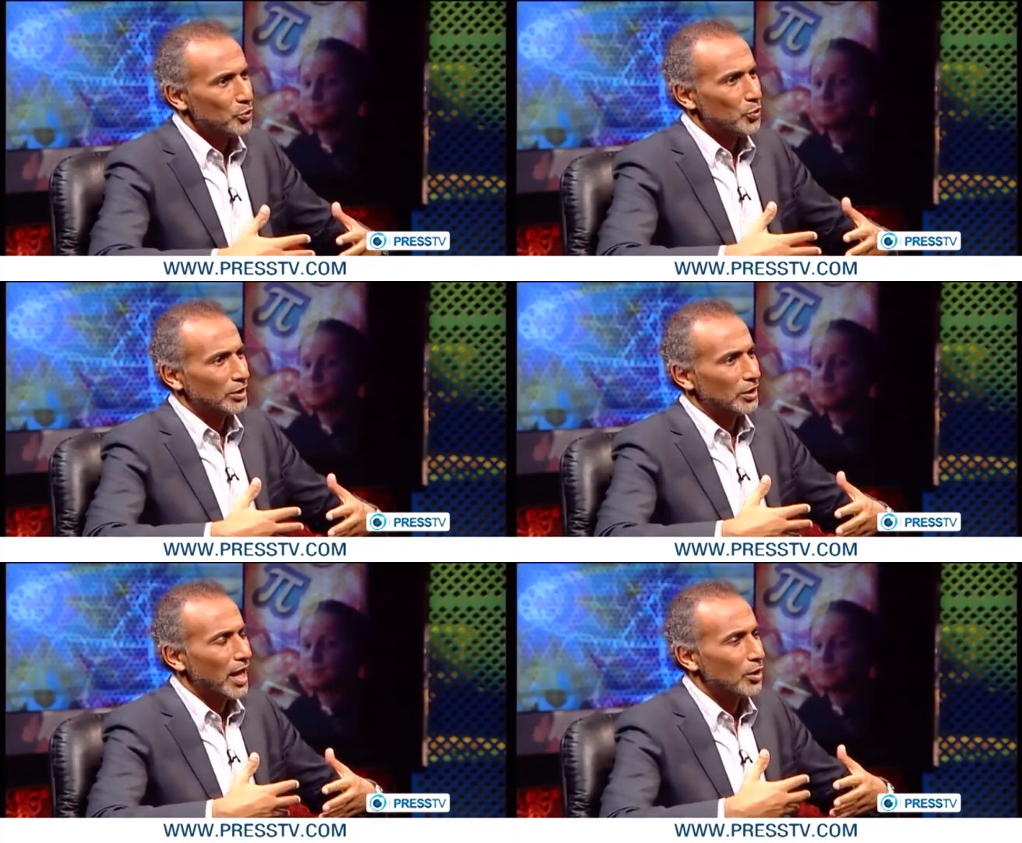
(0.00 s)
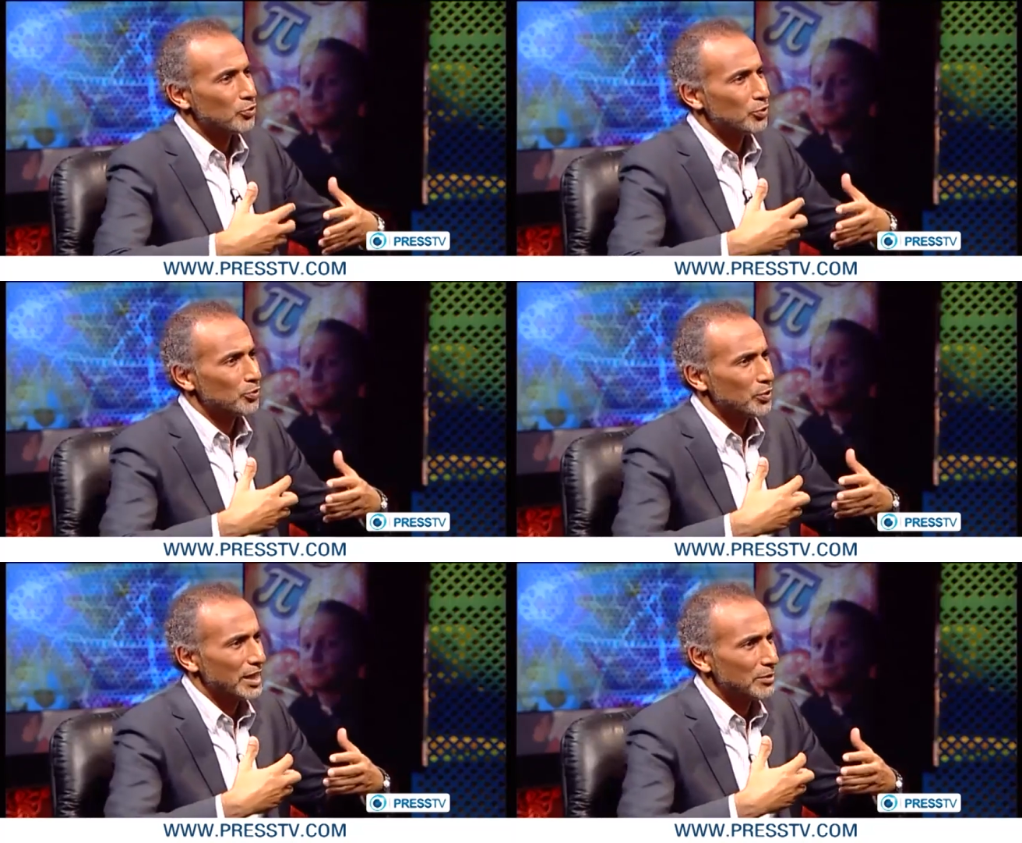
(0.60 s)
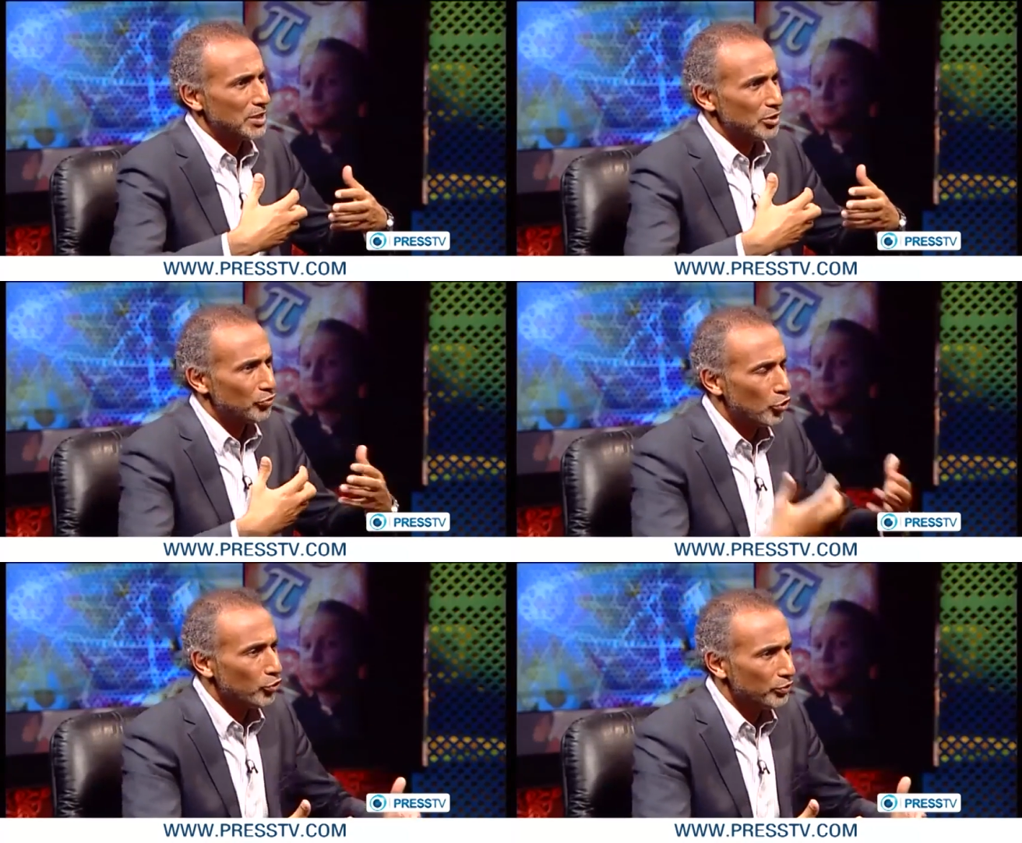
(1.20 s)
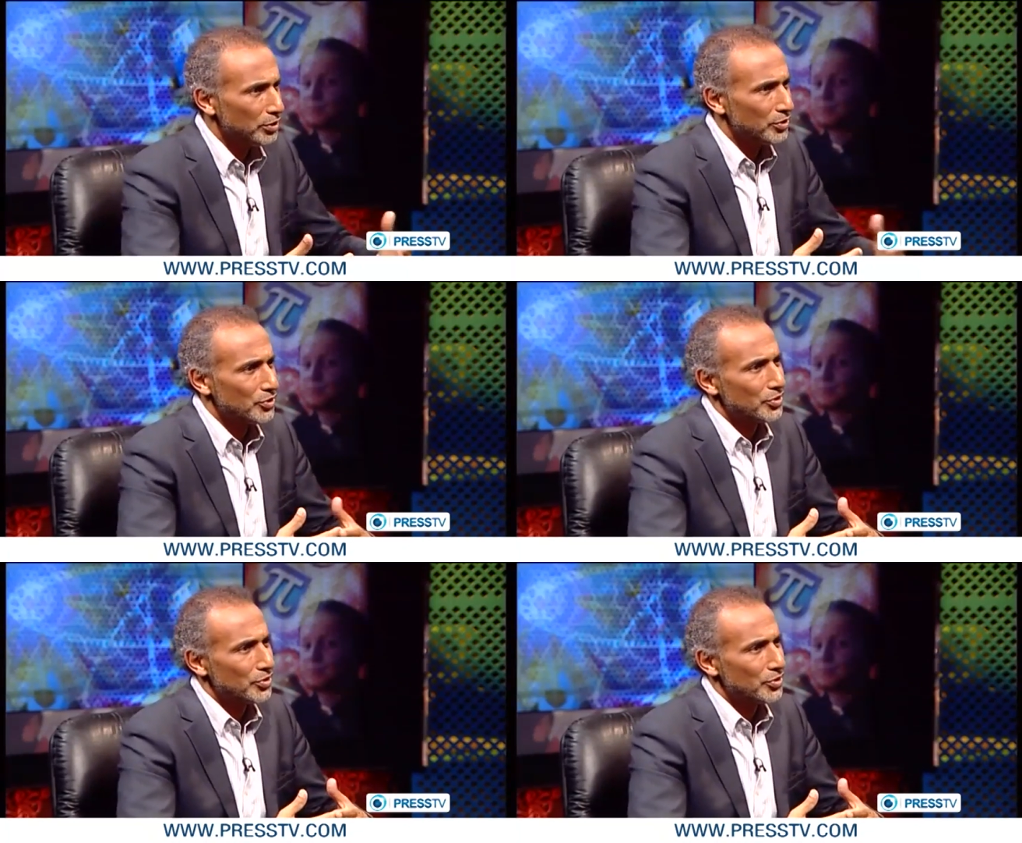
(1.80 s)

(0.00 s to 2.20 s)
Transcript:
Speaker 1: what how we can be involved in the